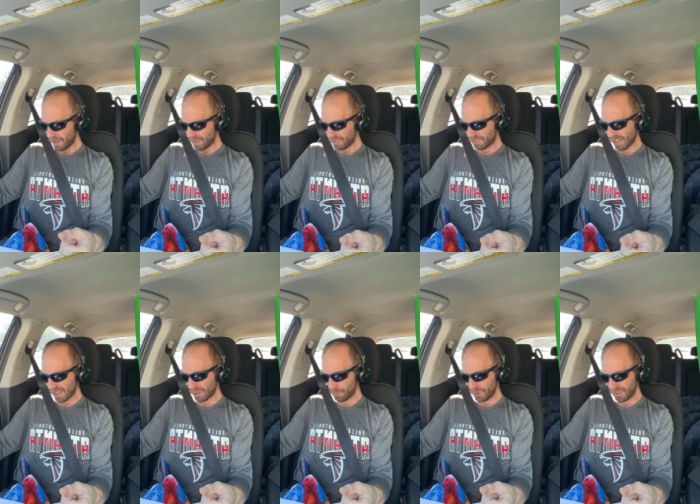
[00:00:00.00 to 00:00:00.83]

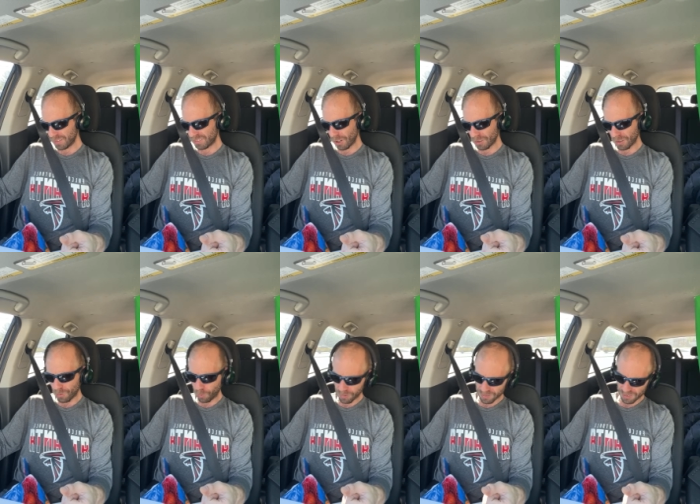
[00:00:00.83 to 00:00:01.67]
Second, when the circuit
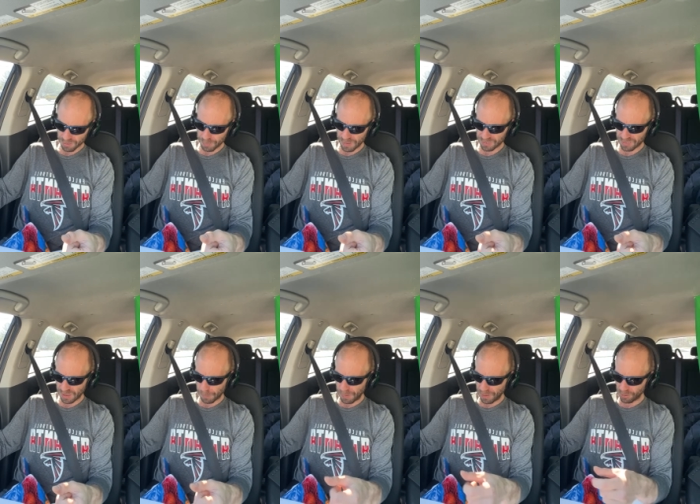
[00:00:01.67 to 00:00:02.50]
court dismissed the
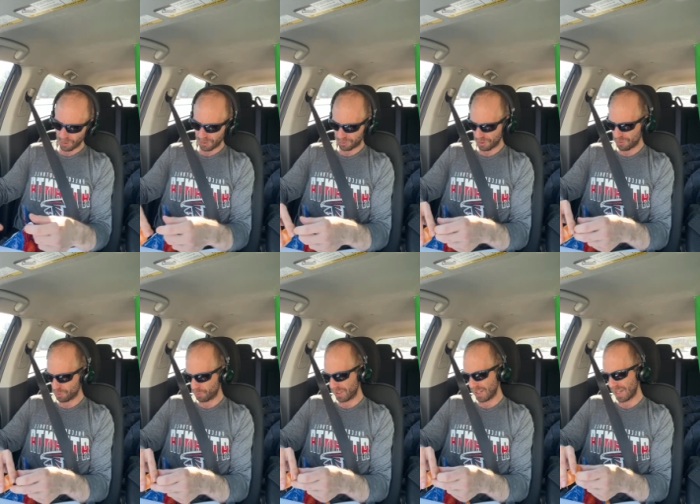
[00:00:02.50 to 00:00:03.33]
appeal on June
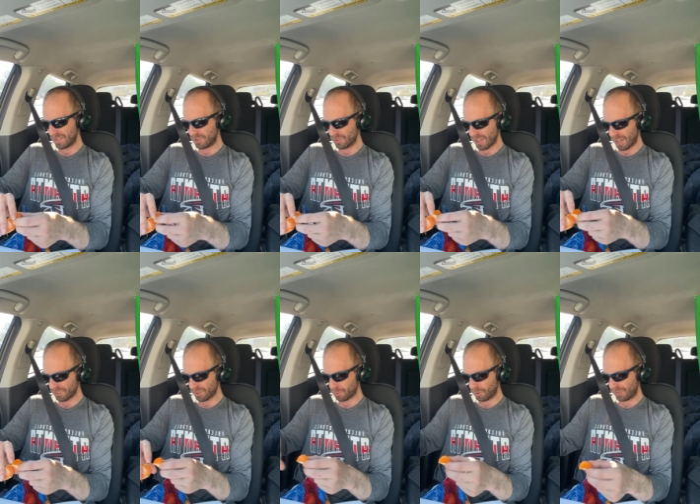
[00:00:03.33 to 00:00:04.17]
28,
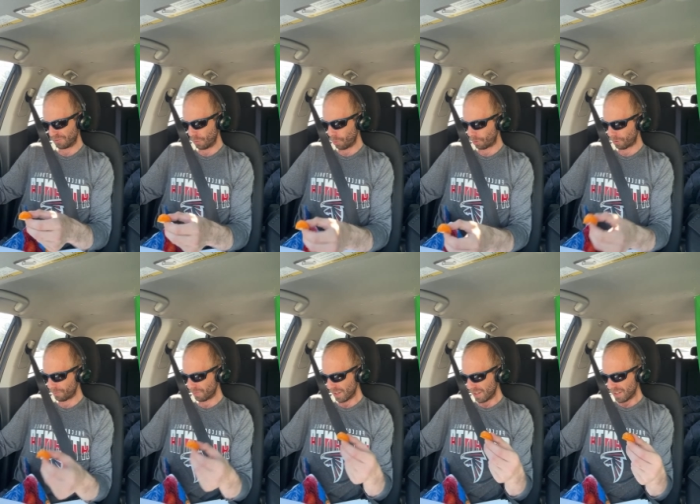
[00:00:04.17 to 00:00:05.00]
2024,
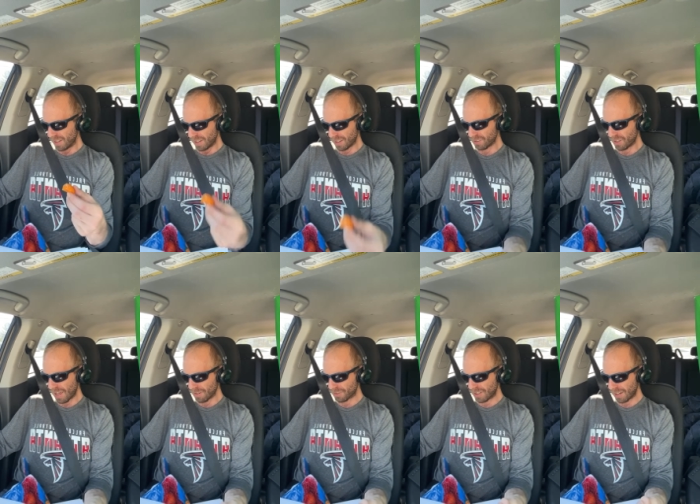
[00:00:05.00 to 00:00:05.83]
it
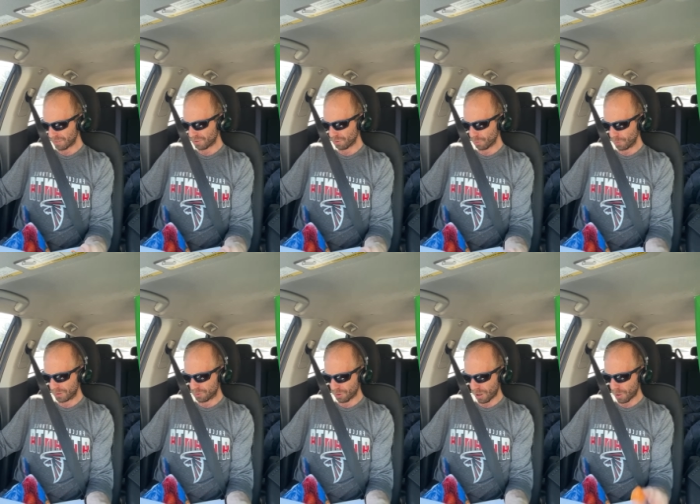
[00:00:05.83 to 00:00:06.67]
allowed counsel to
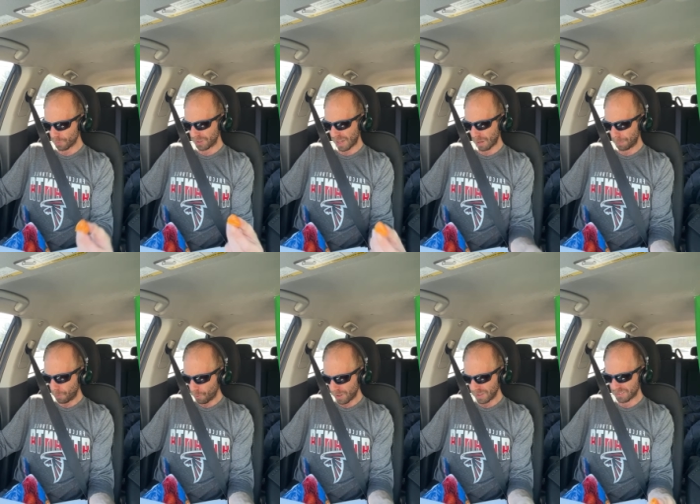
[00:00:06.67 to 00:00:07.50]
withdraw without
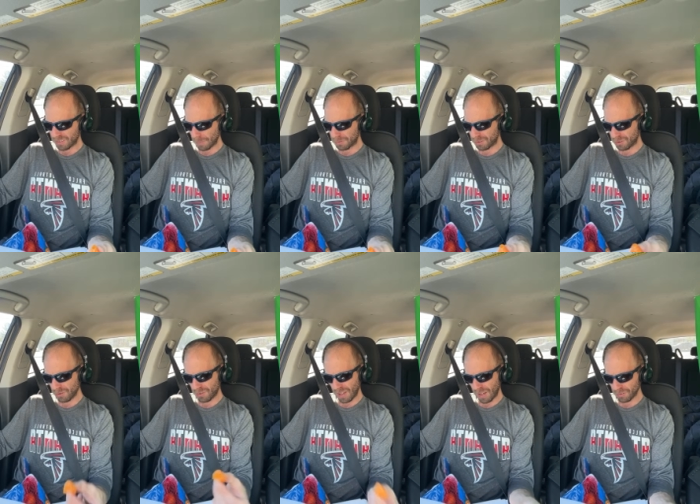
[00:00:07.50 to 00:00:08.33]
appointing substitute
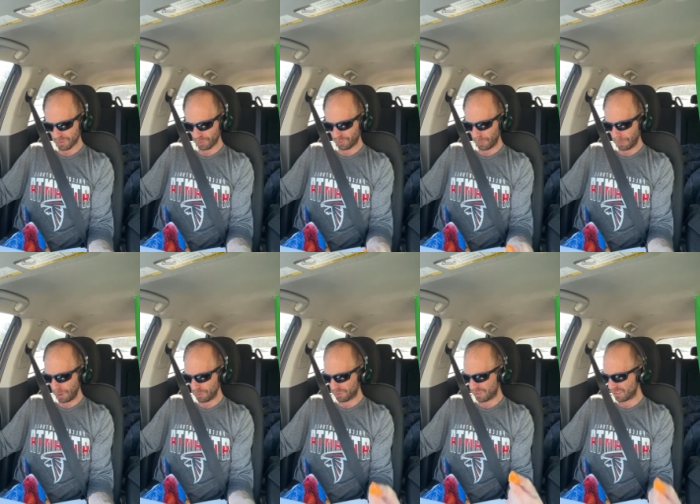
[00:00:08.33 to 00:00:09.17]
counsel for
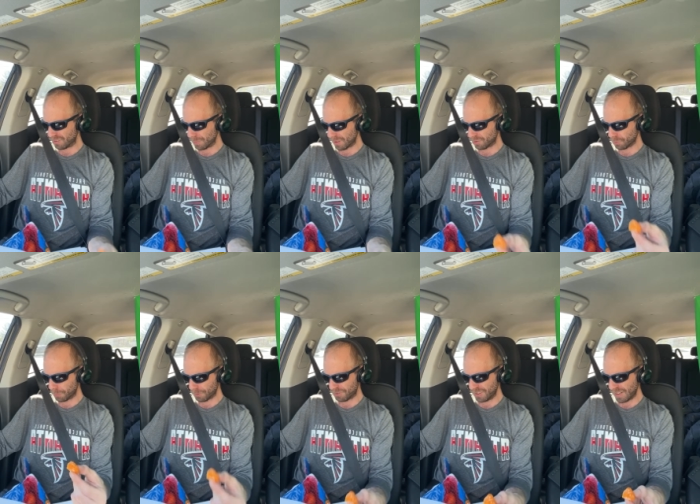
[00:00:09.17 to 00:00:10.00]
post-dismissal
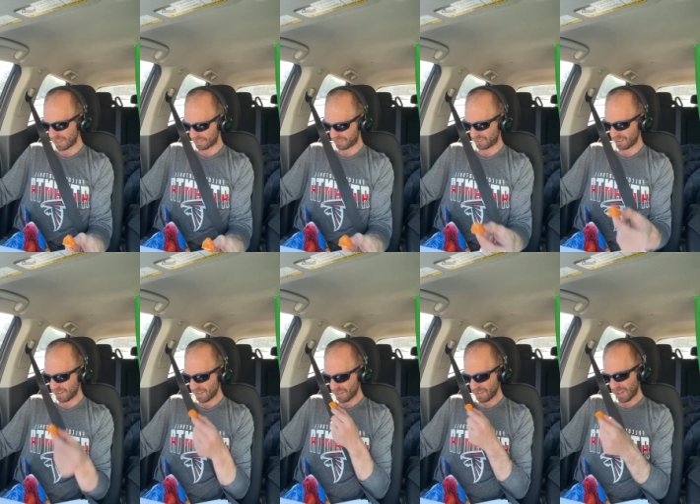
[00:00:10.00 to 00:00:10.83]
proceedings
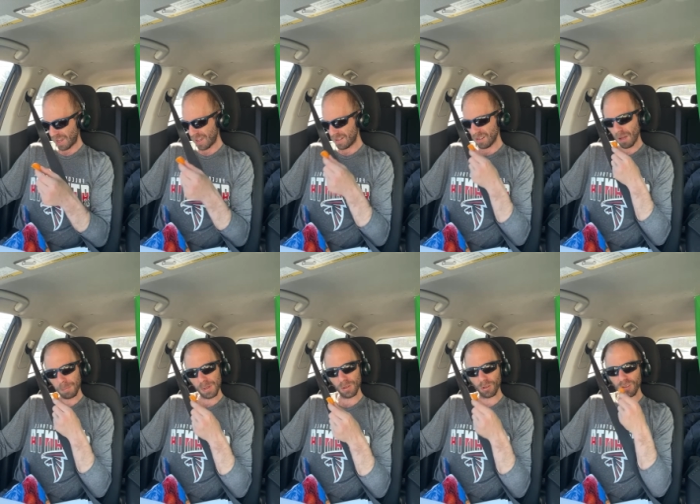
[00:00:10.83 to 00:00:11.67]
and
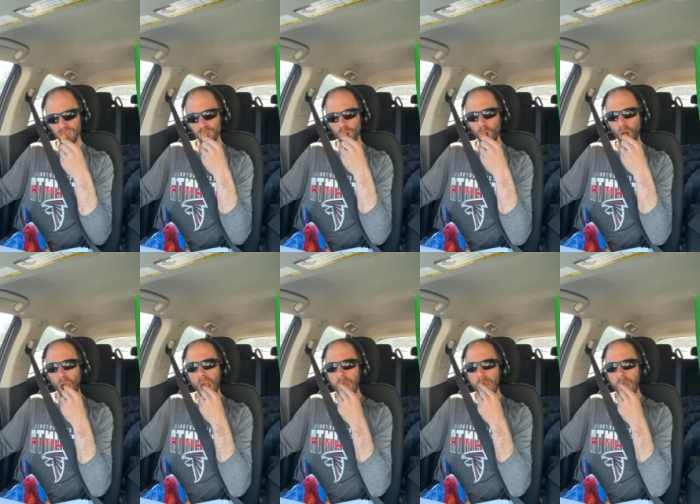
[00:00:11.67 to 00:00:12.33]
appeal to this court.